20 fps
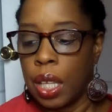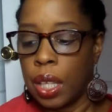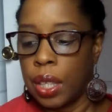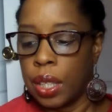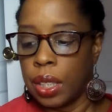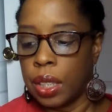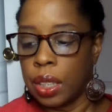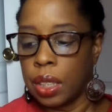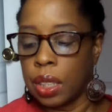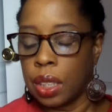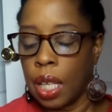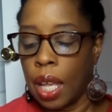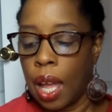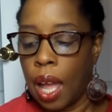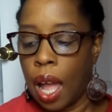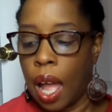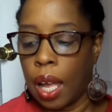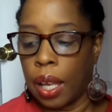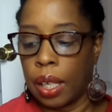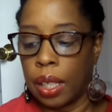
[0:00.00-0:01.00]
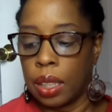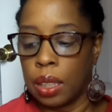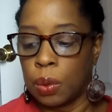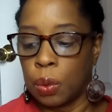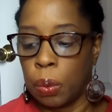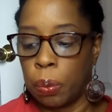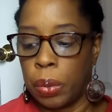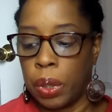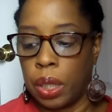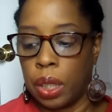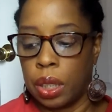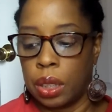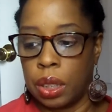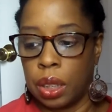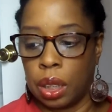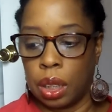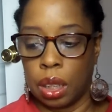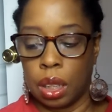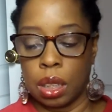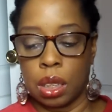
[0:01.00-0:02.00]
this, I guess, would be a
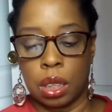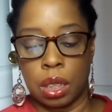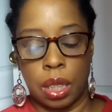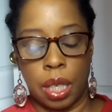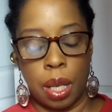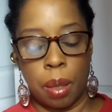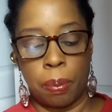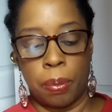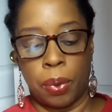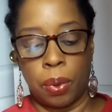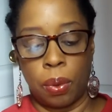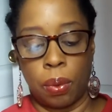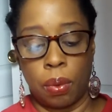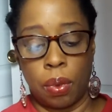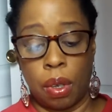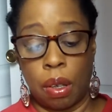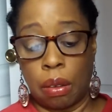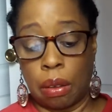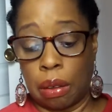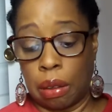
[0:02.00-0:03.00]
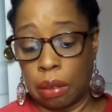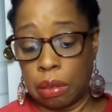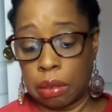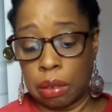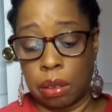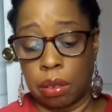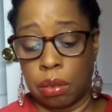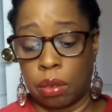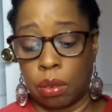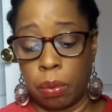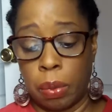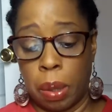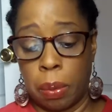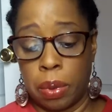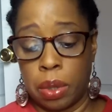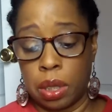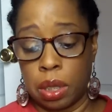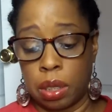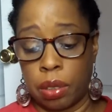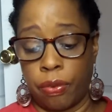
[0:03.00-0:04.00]
deluxe sample. I guess I don't know. Maybe
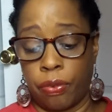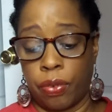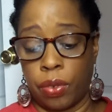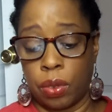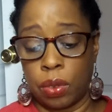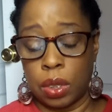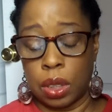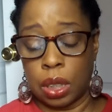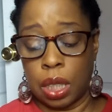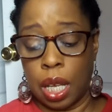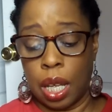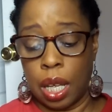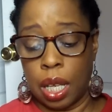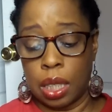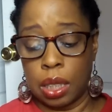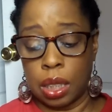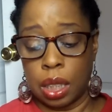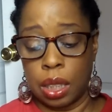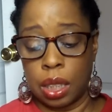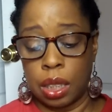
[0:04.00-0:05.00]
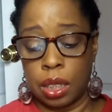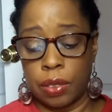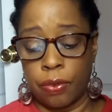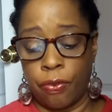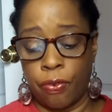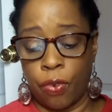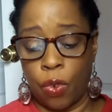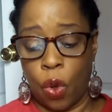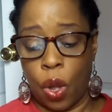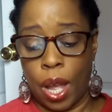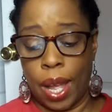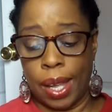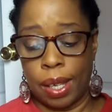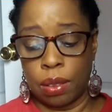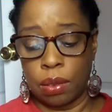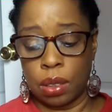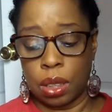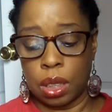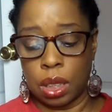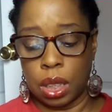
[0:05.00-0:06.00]
it's the full size, and it's four
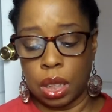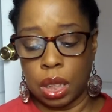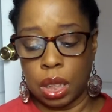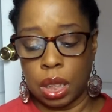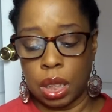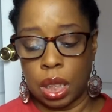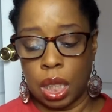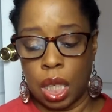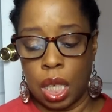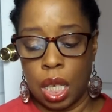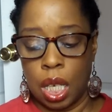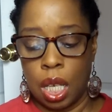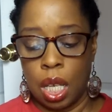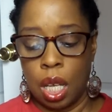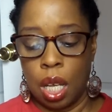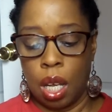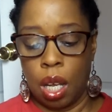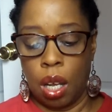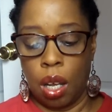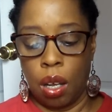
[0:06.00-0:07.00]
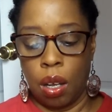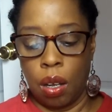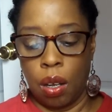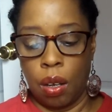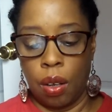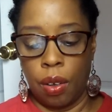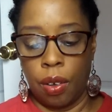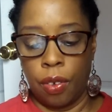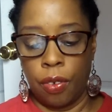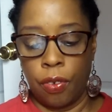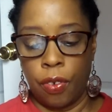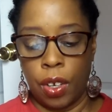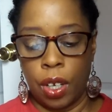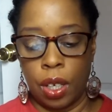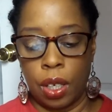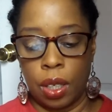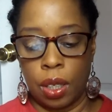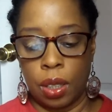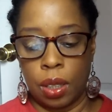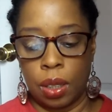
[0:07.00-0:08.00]
ounces of
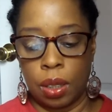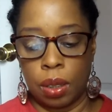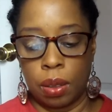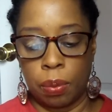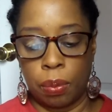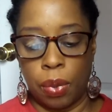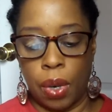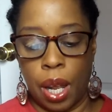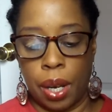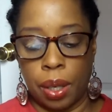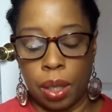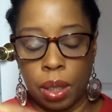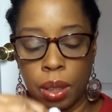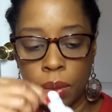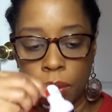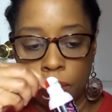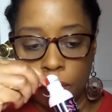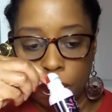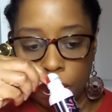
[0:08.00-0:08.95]
product.